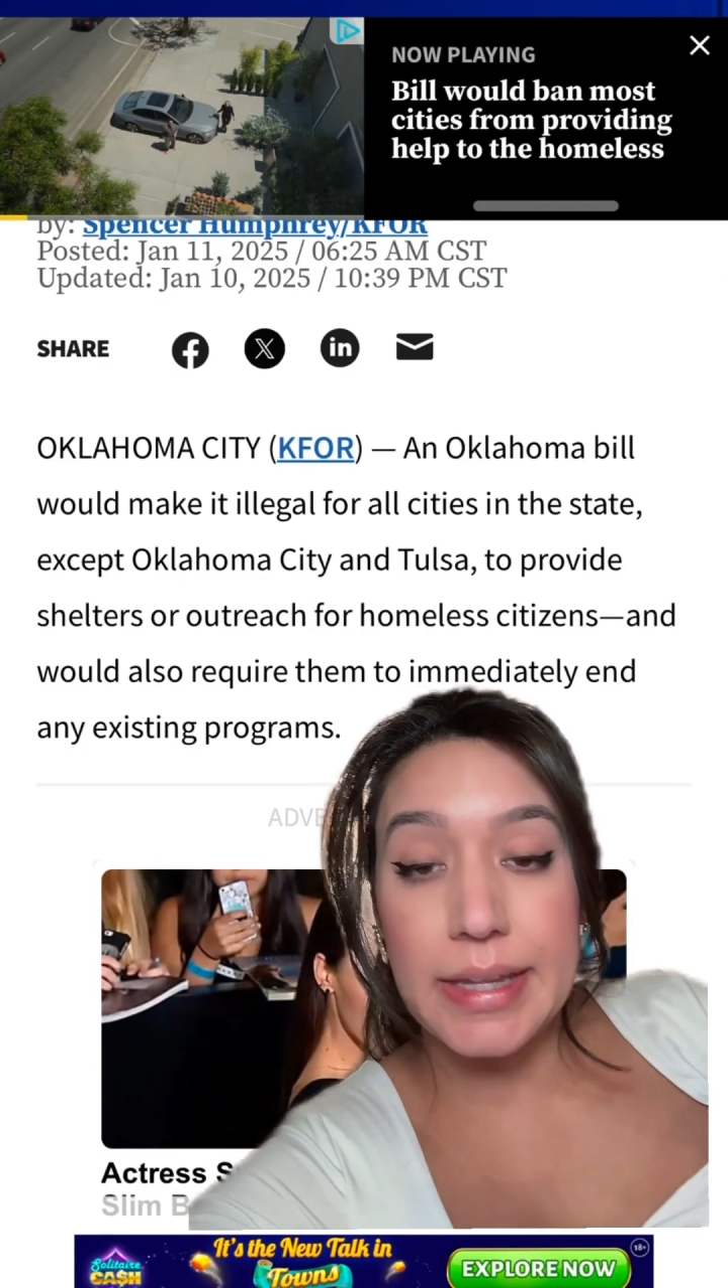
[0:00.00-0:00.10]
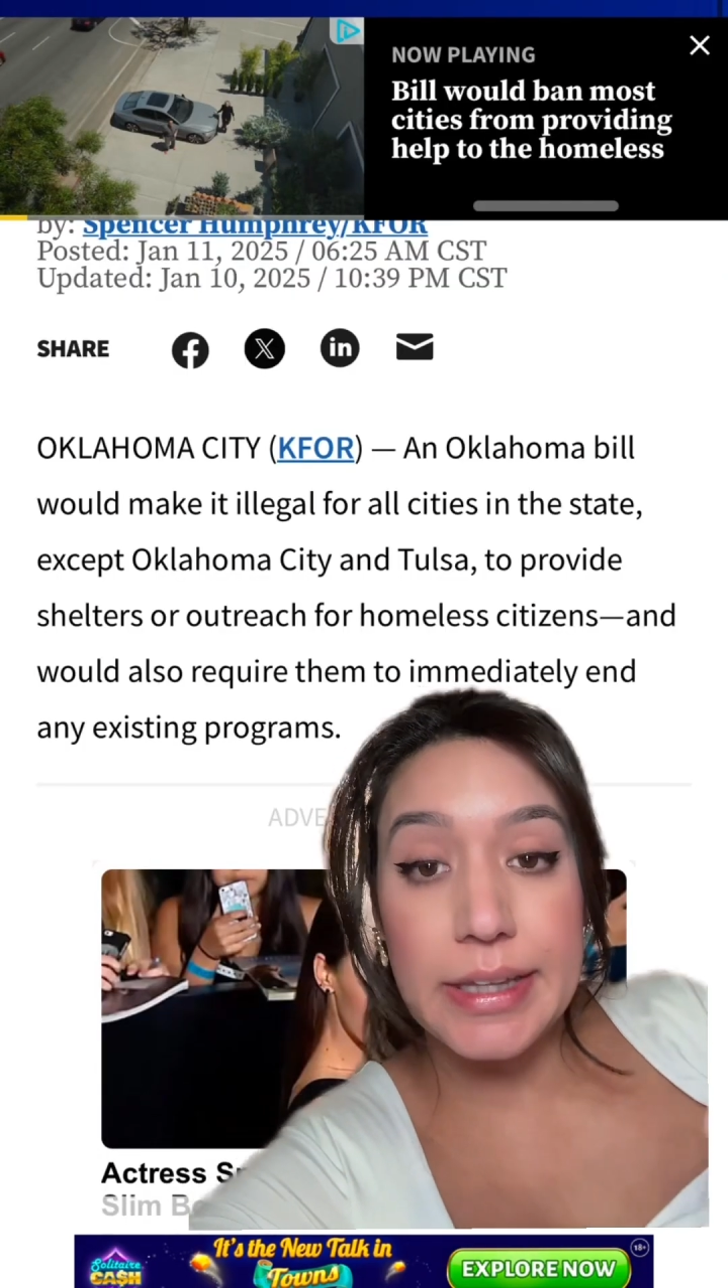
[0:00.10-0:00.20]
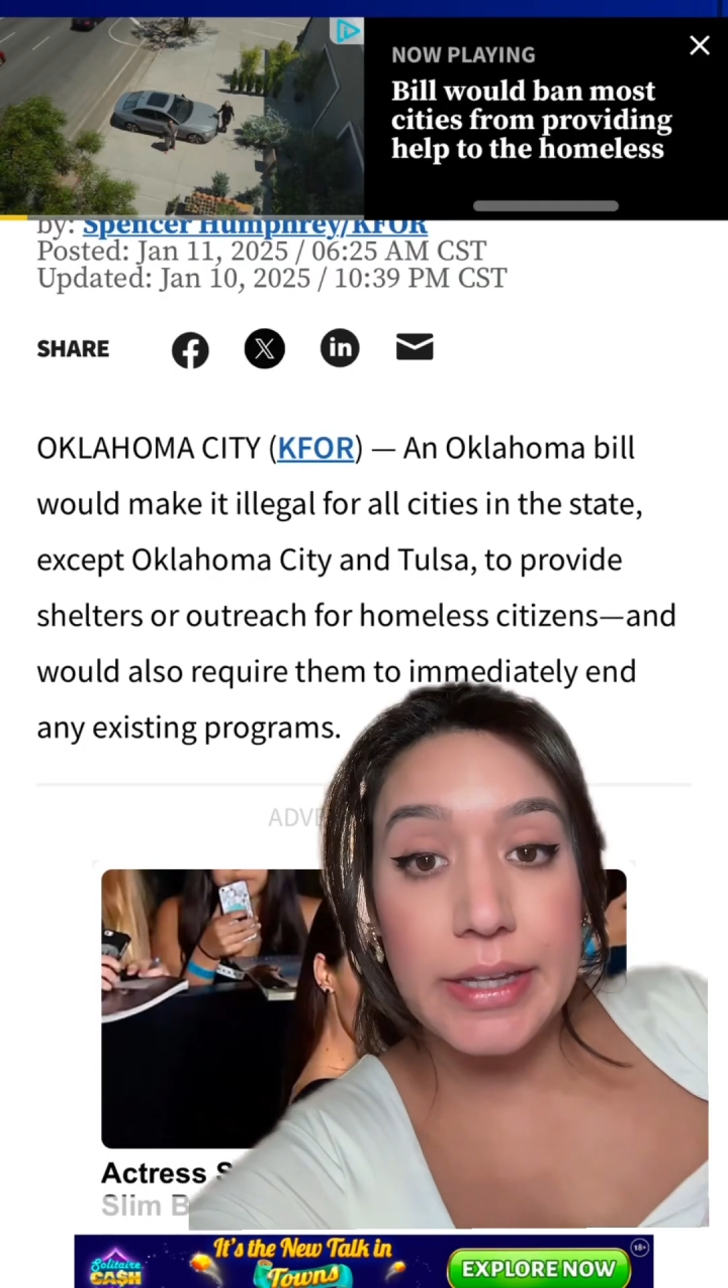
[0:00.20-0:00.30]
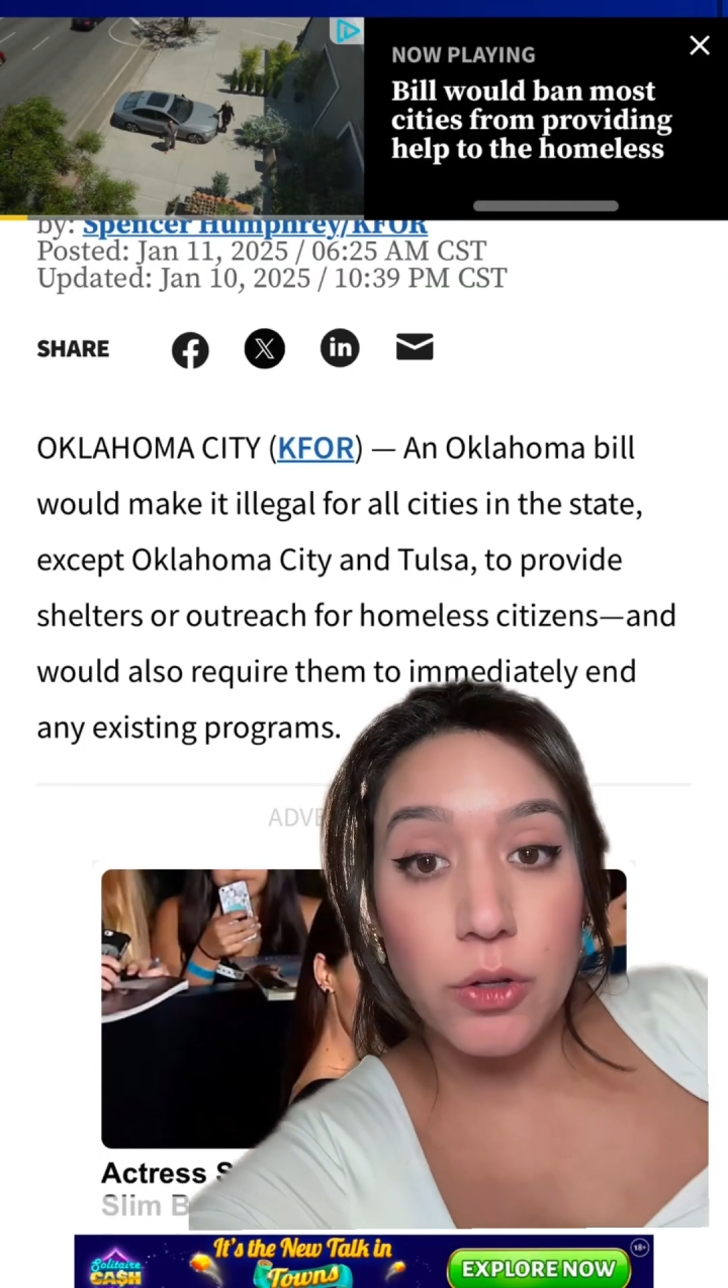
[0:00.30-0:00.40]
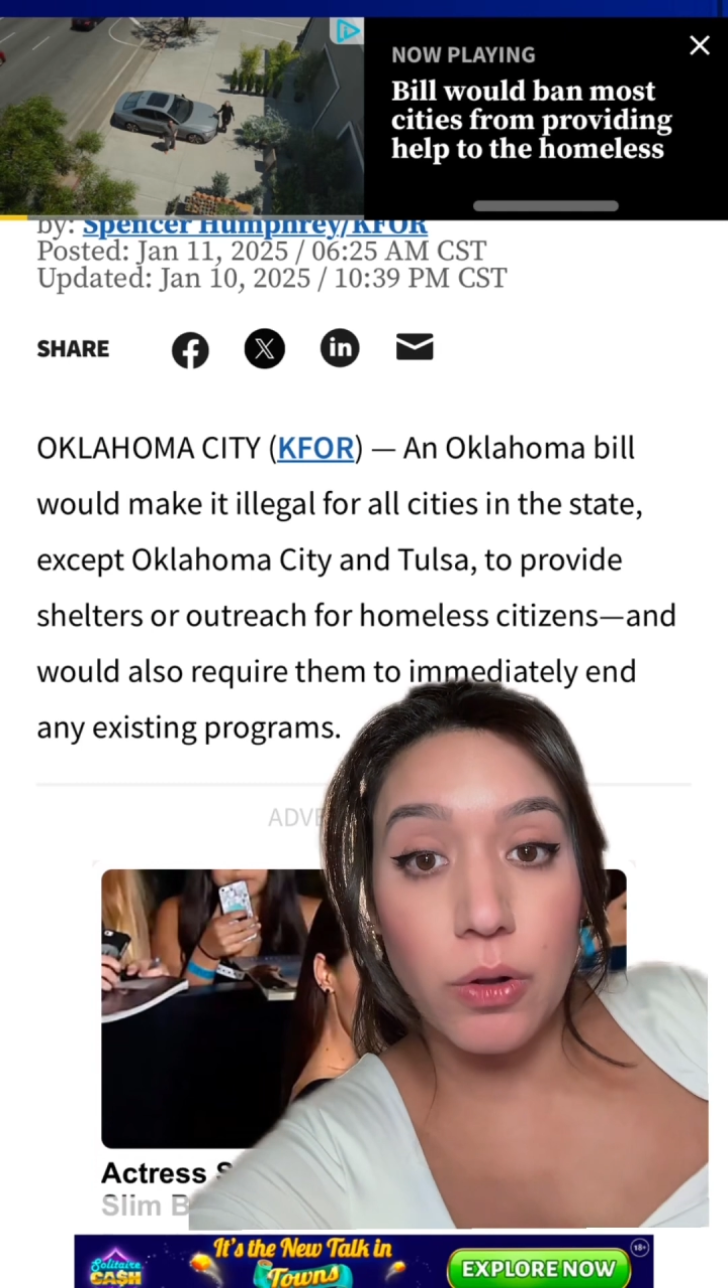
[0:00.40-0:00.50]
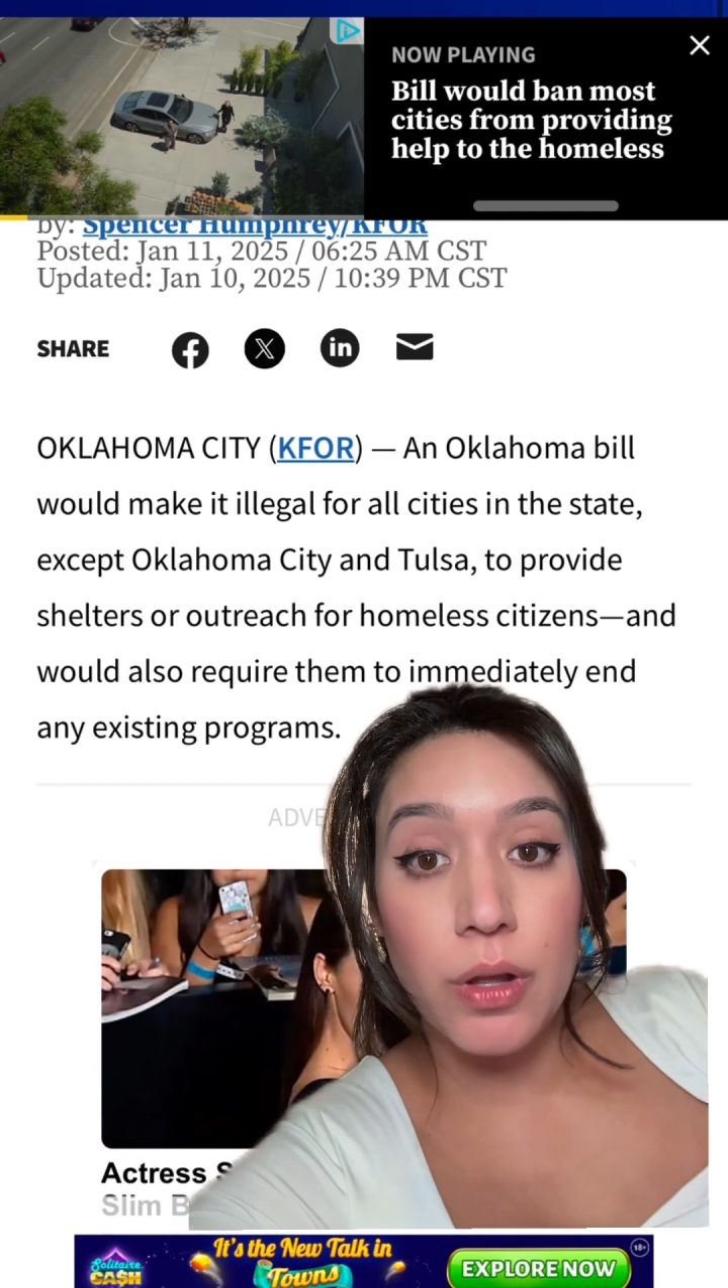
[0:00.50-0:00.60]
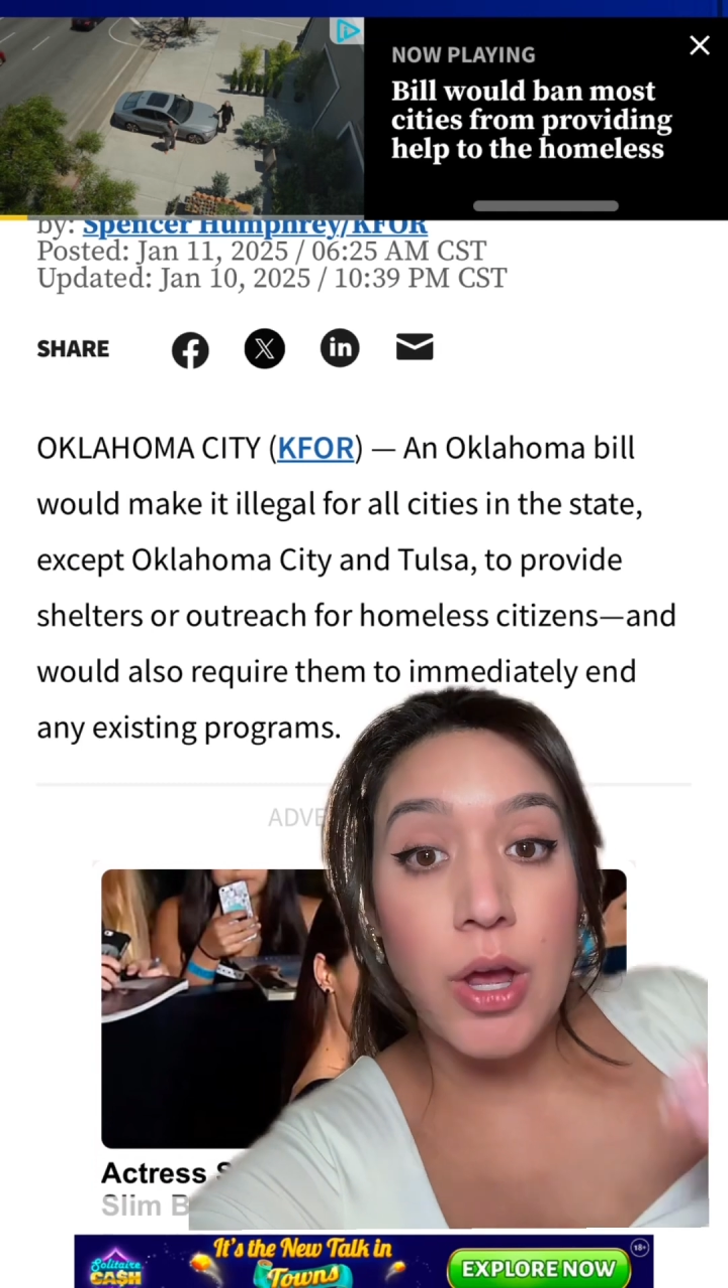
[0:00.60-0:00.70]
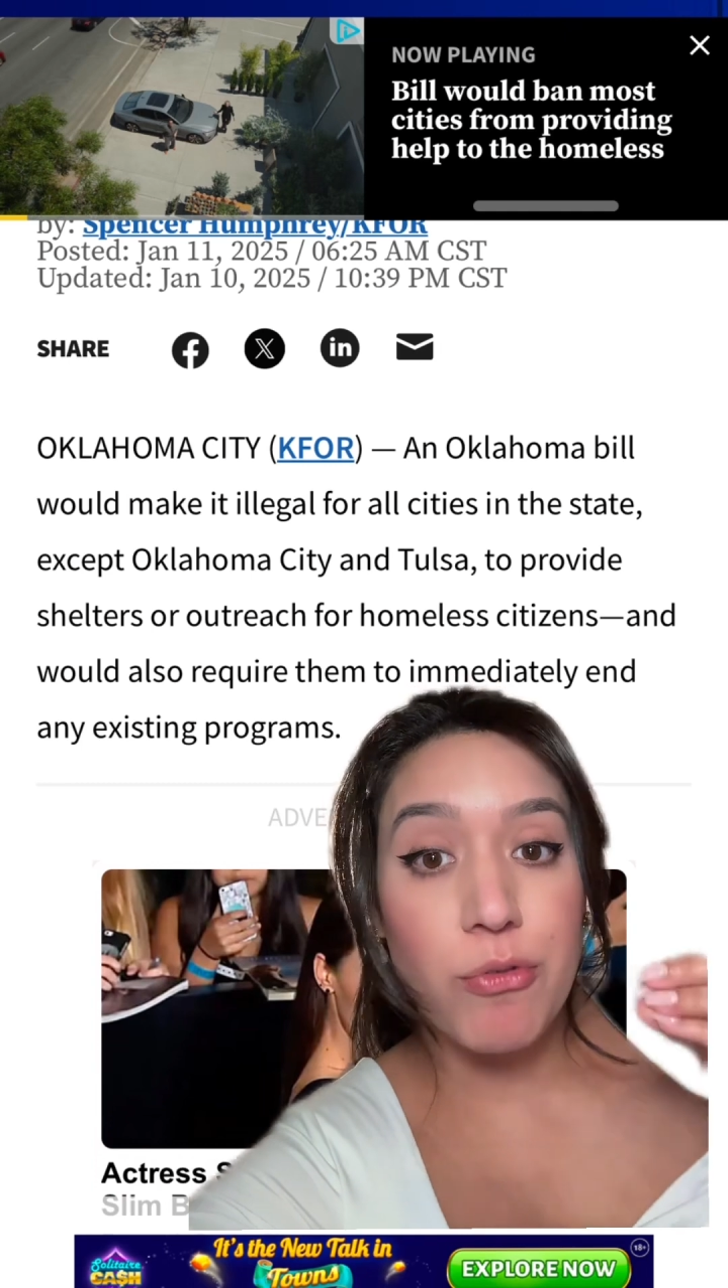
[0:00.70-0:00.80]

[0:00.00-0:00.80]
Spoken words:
illegal